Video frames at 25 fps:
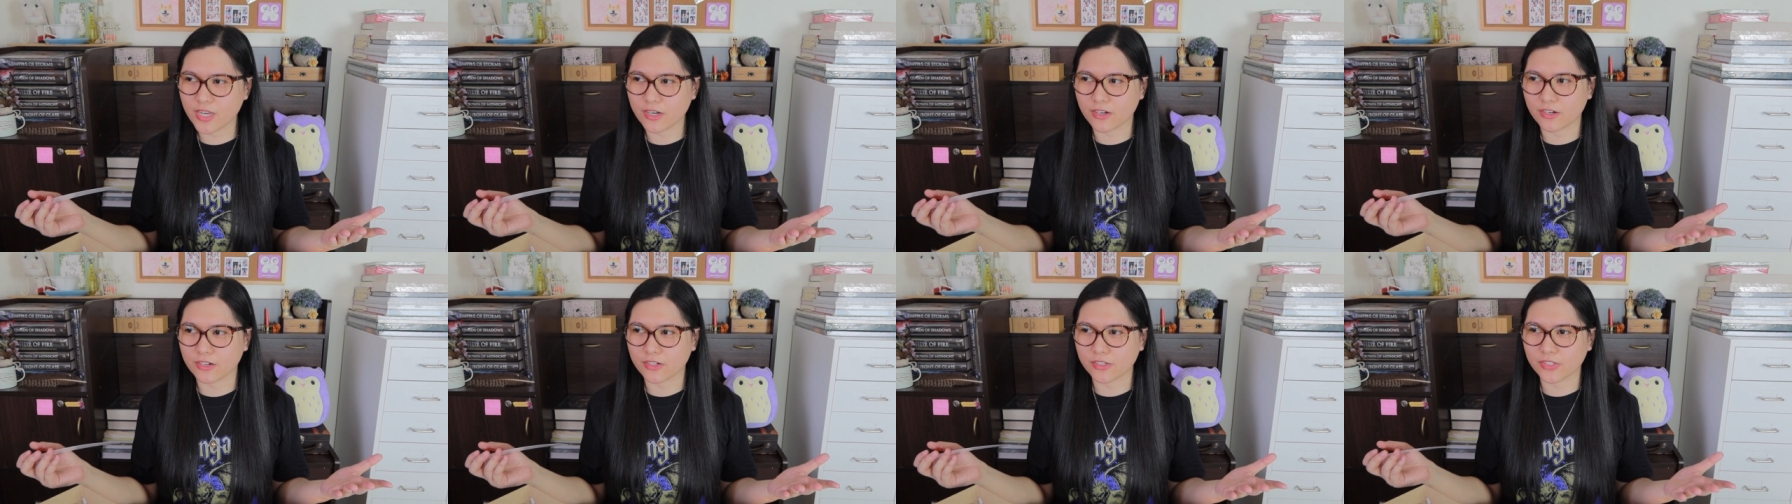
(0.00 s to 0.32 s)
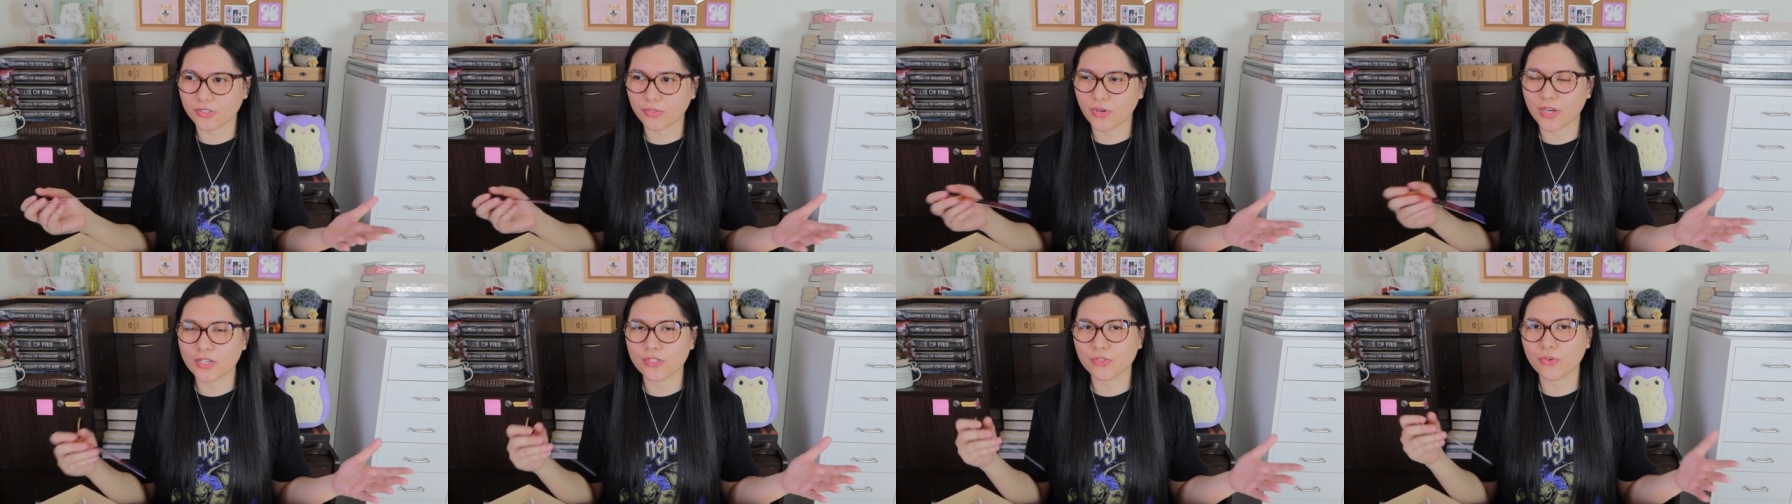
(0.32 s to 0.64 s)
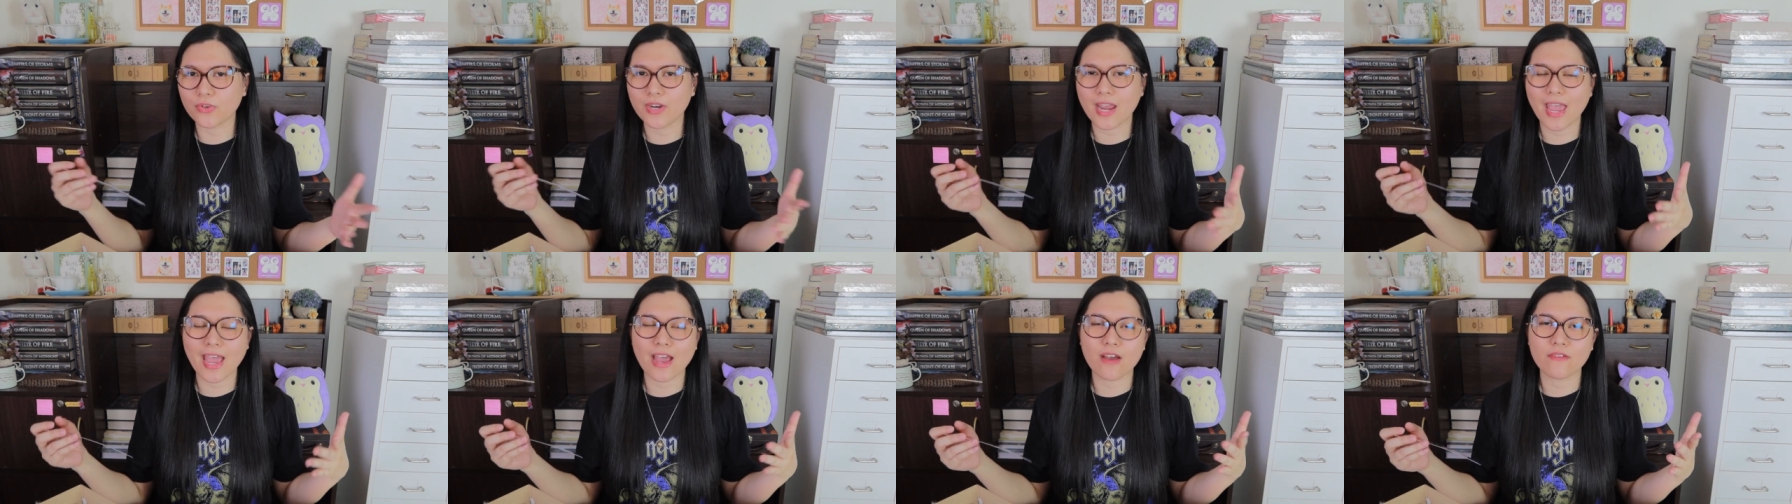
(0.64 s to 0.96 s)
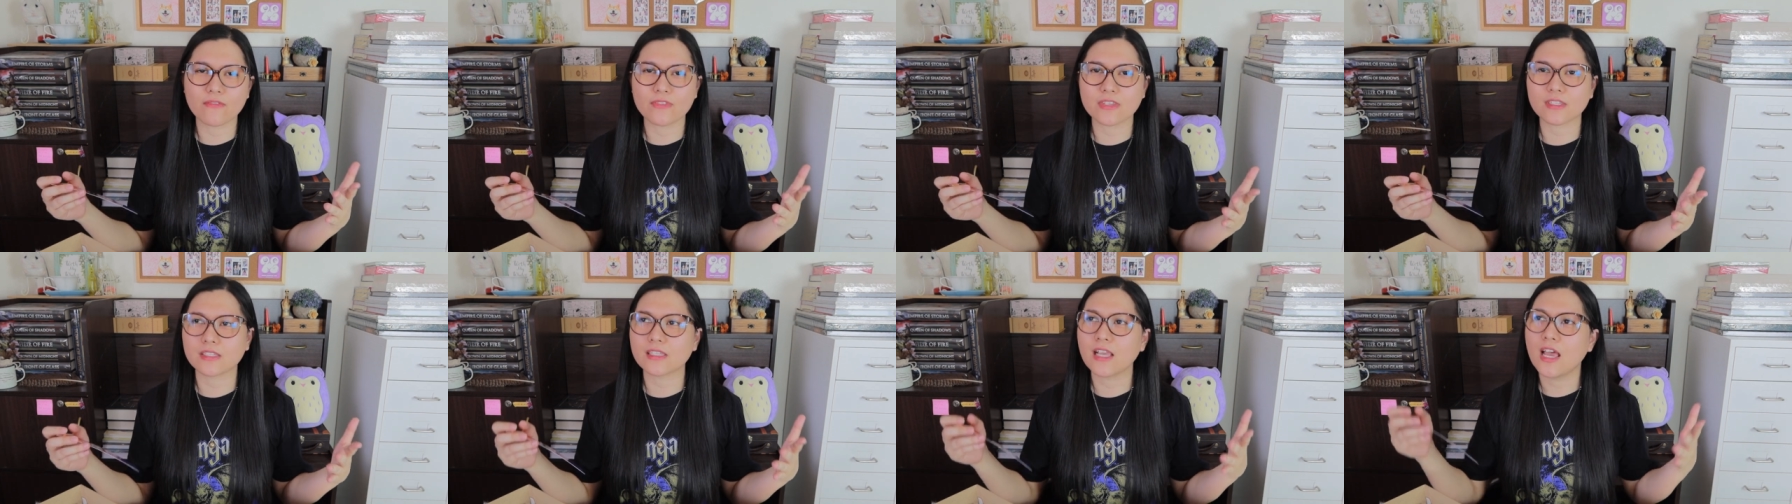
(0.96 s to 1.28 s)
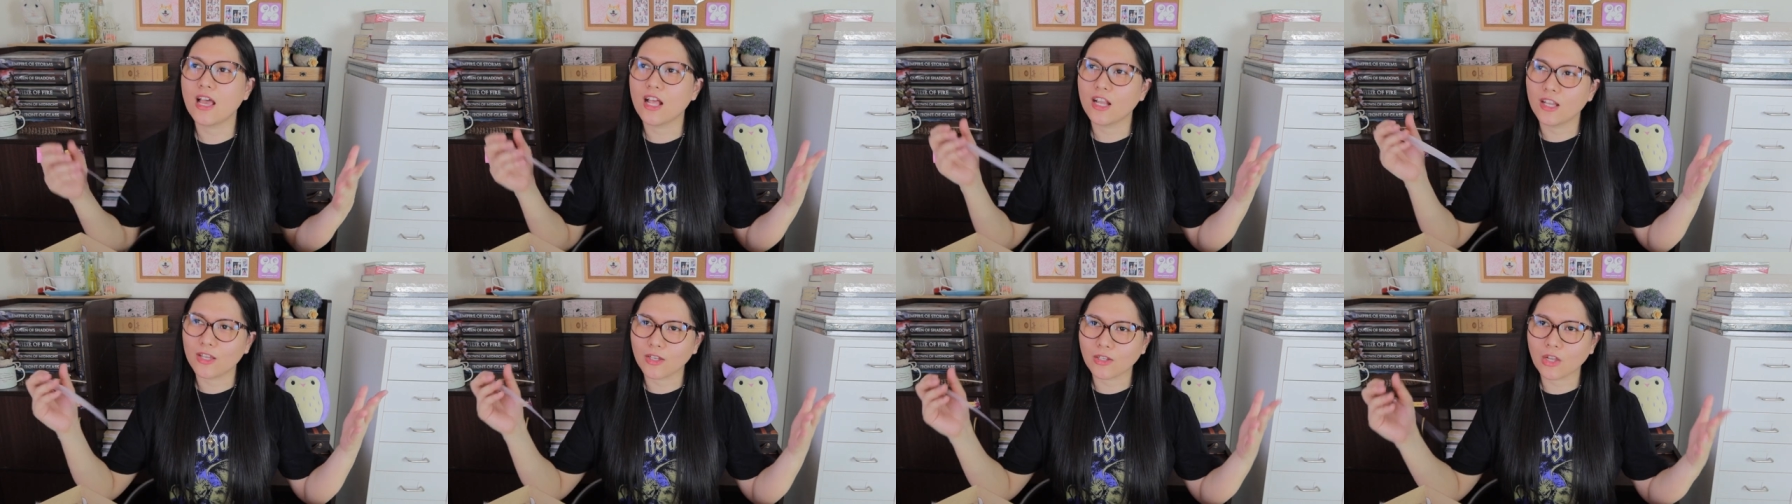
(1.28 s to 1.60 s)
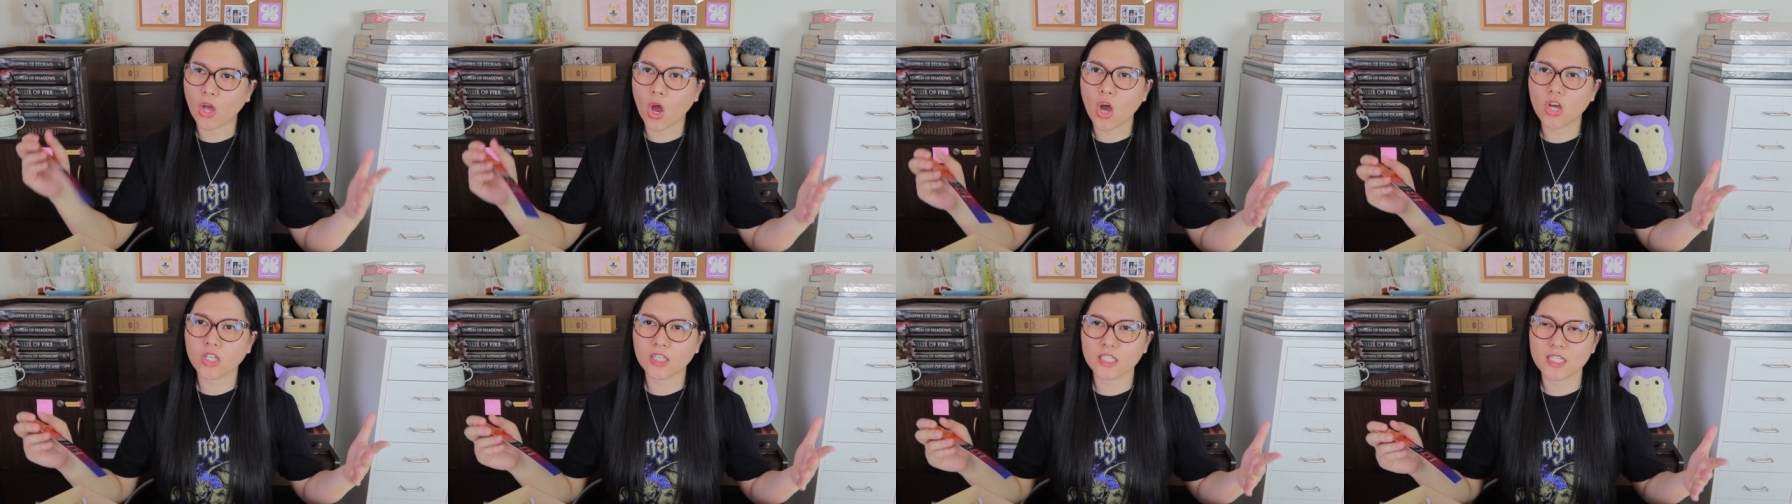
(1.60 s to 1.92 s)
reader, so I don't have this
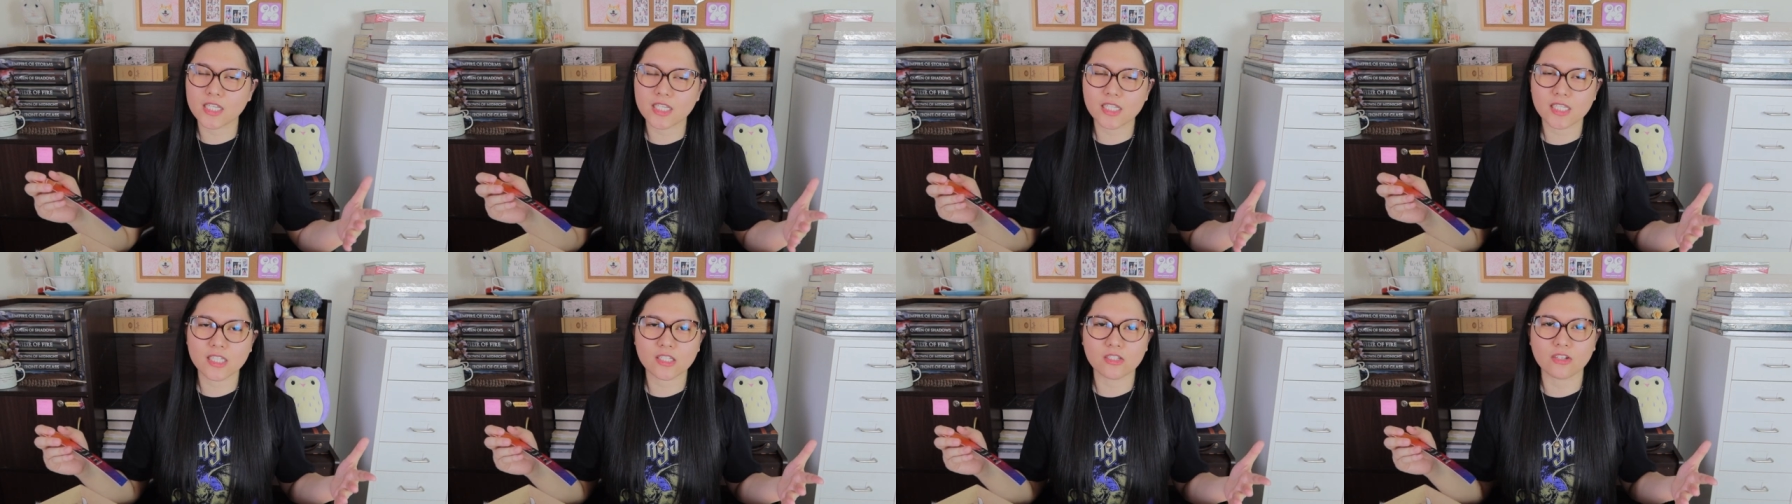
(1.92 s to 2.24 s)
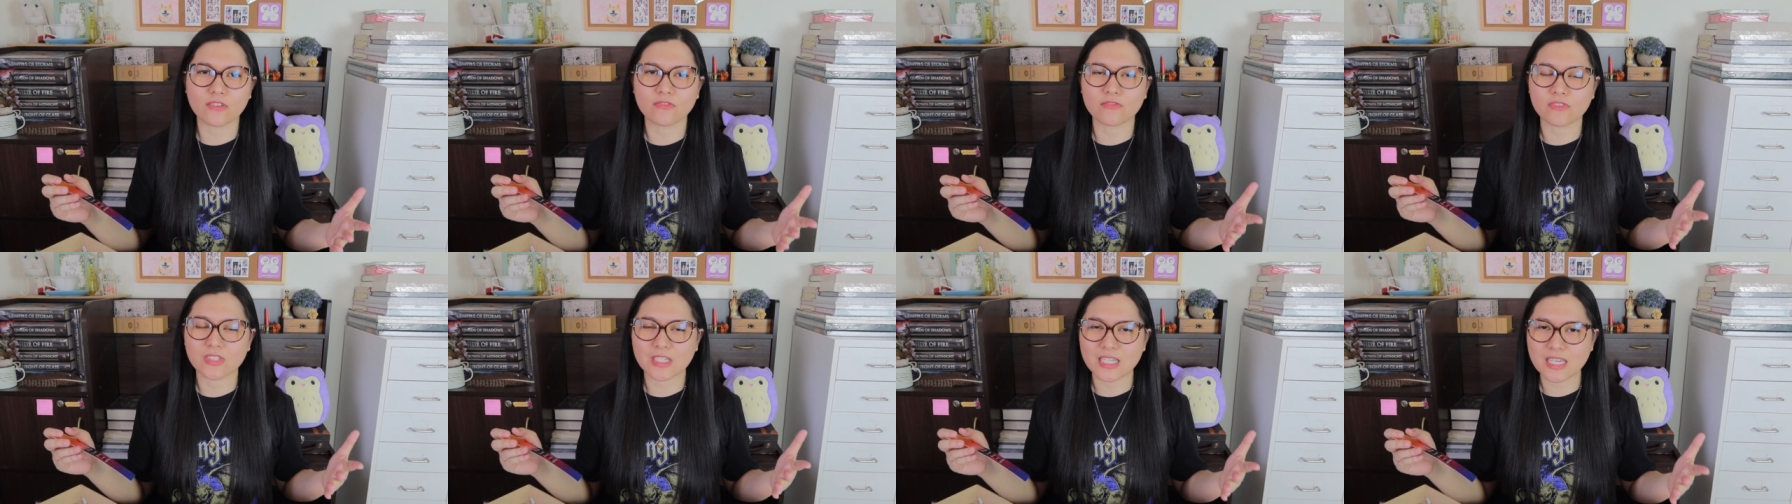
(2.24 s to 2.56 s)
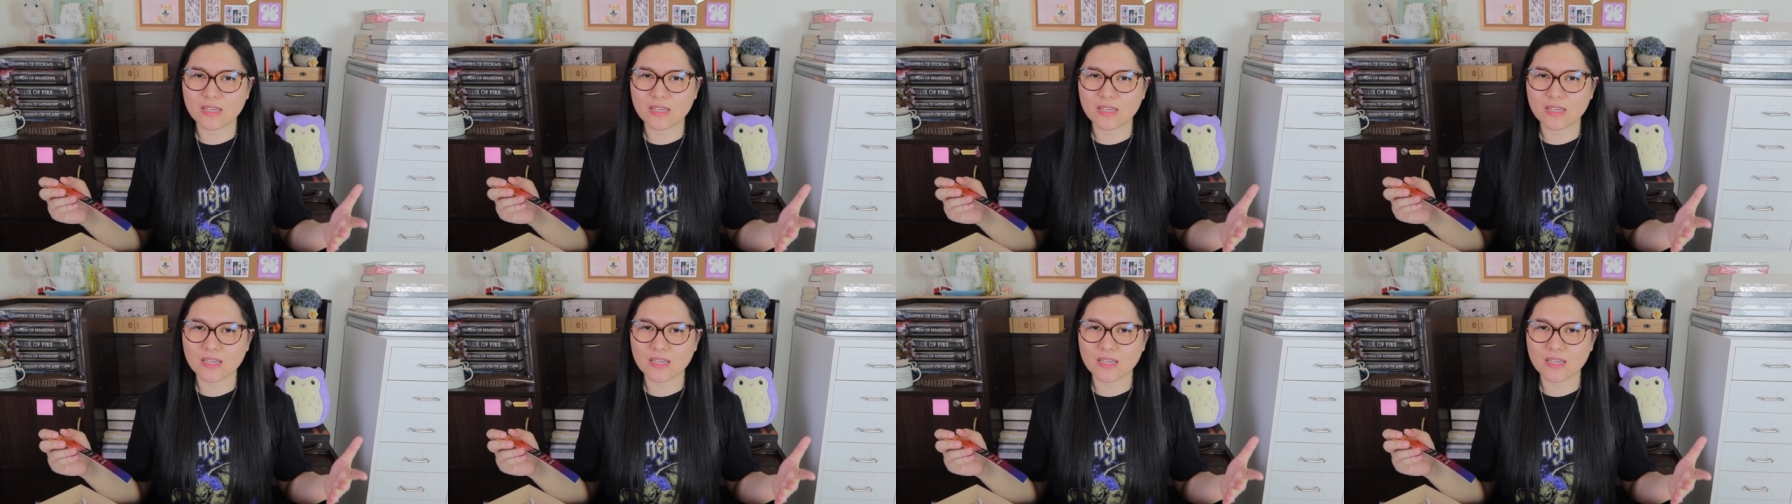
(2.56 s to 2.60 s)
long list of